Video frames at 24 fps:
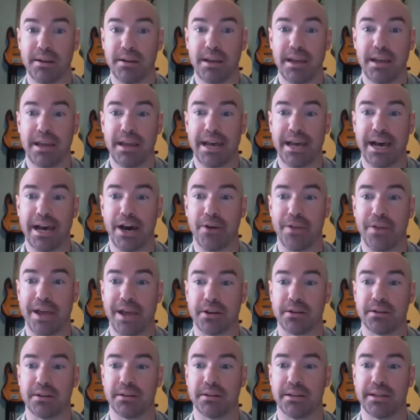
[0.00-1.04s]
how that
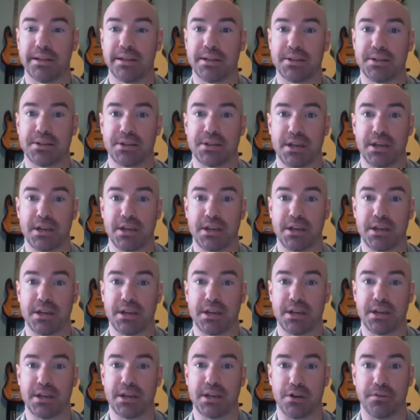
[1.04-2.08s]
could lend itself
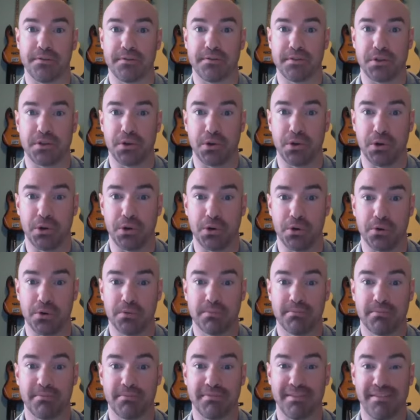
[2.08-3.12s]
to
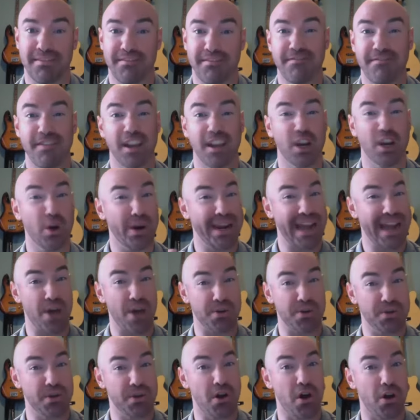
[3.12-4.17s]
figuring out
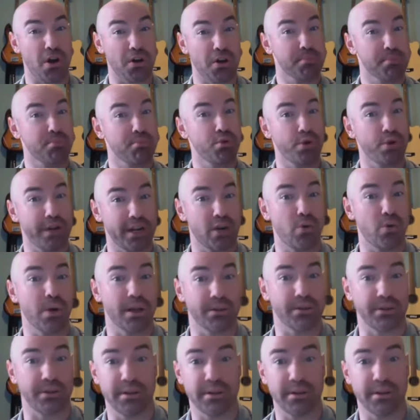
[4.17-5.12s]
songs pretty quickly?